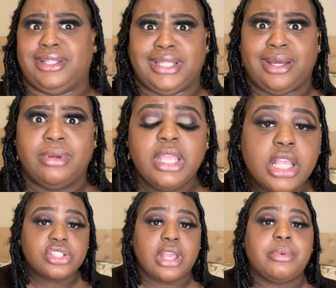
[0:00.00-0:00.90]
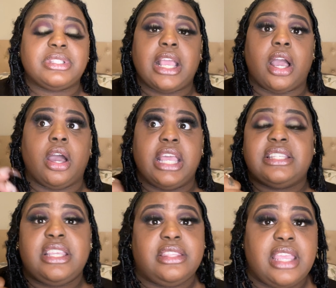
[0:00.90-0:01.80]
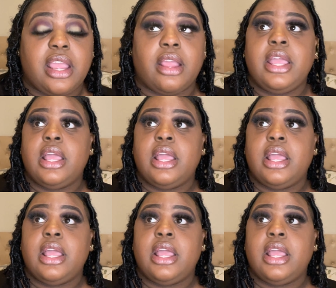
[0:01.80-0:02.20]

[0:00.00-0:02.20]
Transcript: Hello. So I was like, uh, is he there?